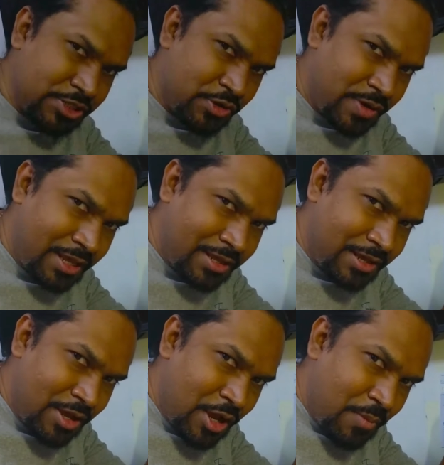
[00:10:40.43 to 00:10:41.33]
deck.
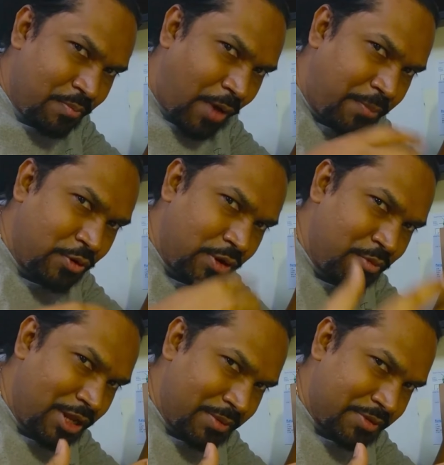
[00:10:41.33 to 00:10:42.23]
Pop to
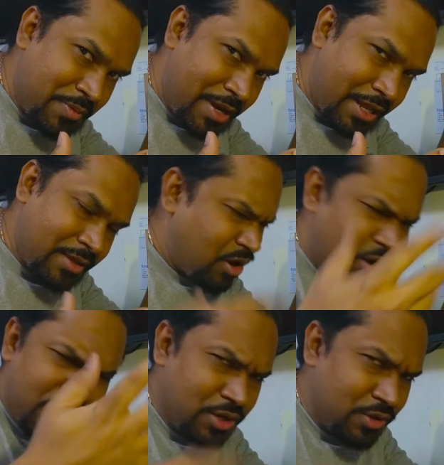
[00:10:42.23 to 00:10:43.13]
remove elements from deck. Or
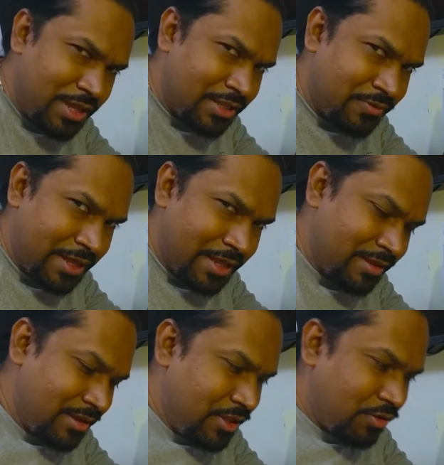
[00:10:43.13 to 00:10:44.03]
you can do the other way.
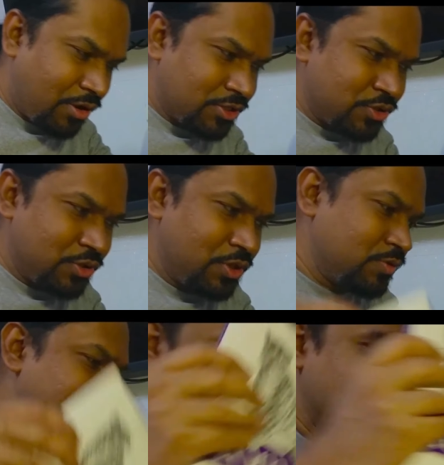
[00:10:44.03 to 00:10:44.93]
You could also
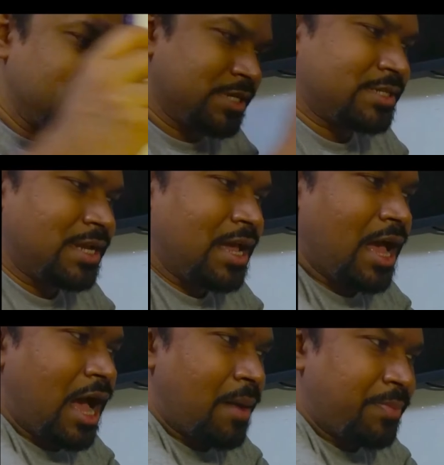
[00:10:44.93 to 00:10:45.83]
use just
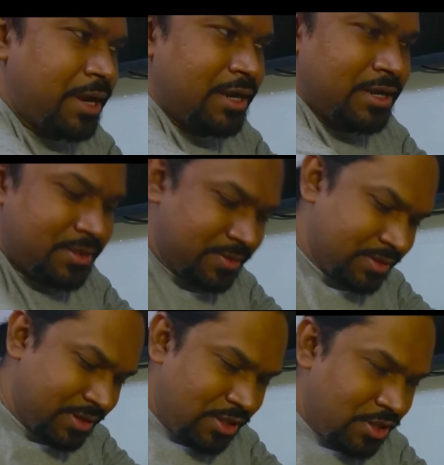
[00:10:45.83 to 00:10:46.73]
append.
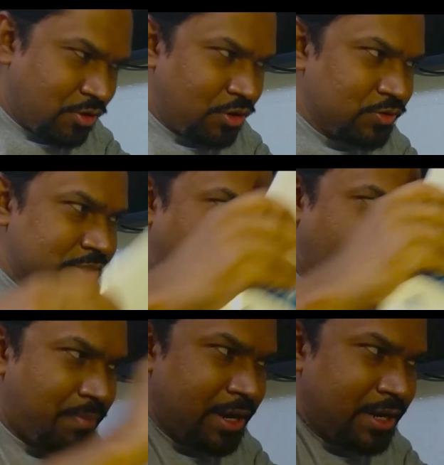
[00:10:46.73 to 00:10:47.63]
You could use
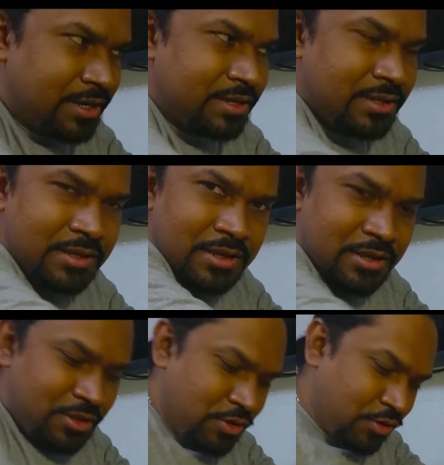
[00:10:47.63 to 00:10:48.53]
append.
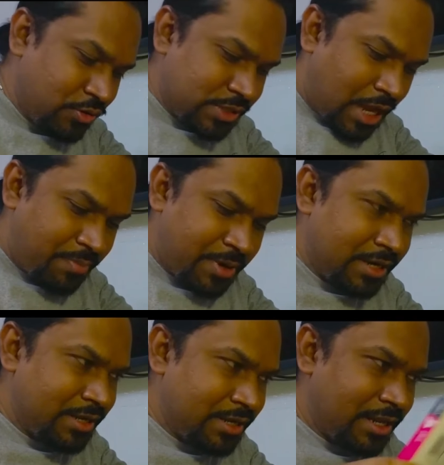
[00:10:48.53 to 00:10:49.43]
You could use
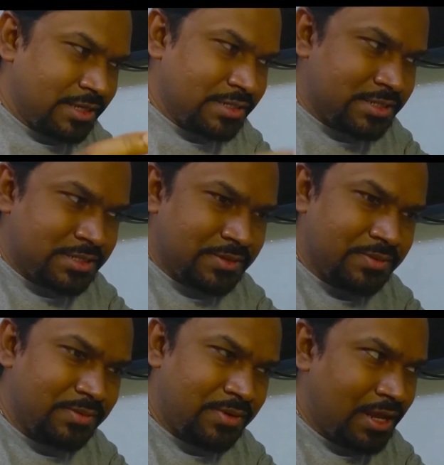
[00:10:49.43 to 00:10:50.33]
append like this,
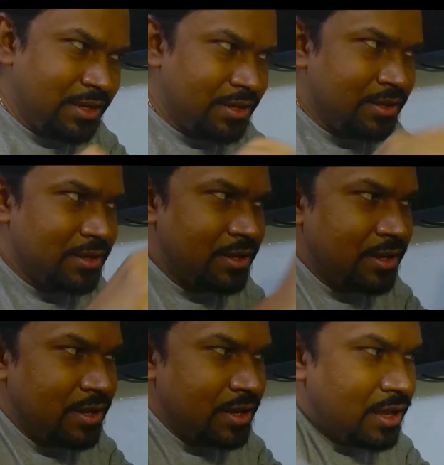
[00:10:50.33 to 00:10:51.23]
right?
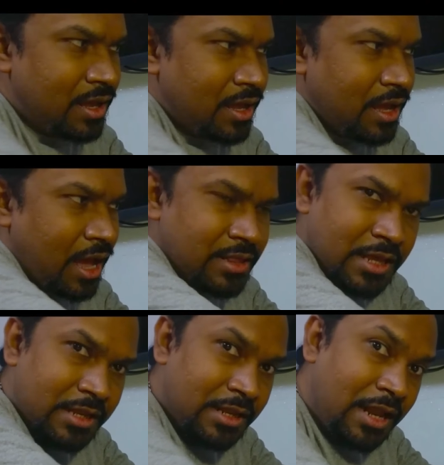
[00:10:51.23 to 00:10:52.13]
And
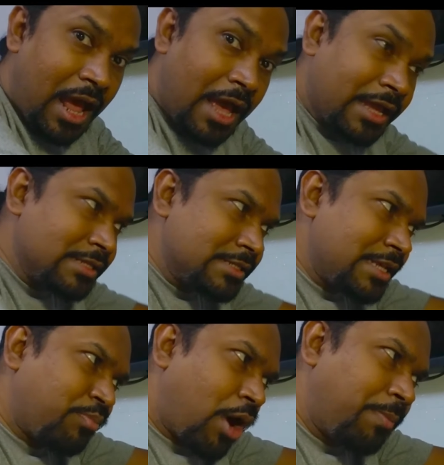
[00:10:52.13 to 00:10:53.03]
then I can say
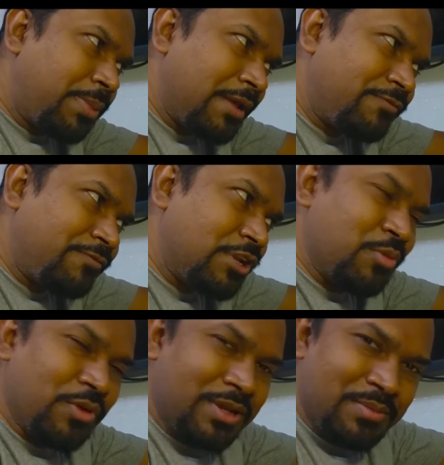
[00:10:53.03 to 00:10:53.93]
pop left to
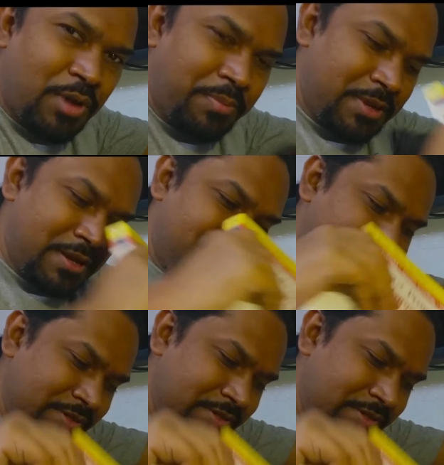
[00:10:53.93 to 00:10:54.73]
remove it. Pop left,